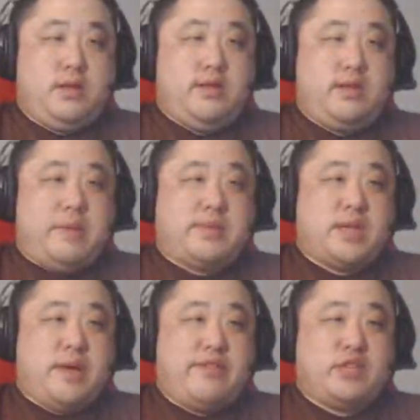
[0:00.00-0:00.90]
It might be
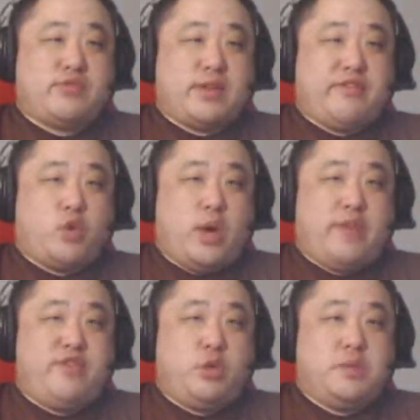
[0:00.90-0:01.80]
tough. I think there's like a, quite
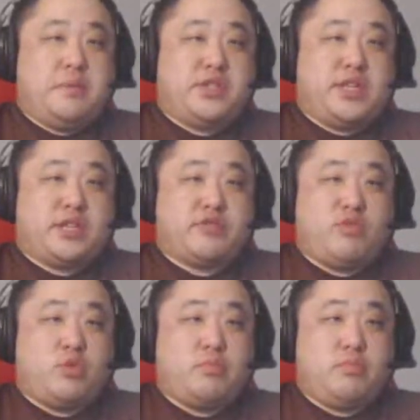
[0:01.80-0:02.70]
a few of them in this next
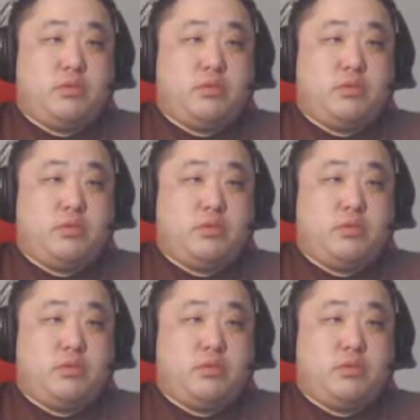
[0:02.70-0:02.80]
room.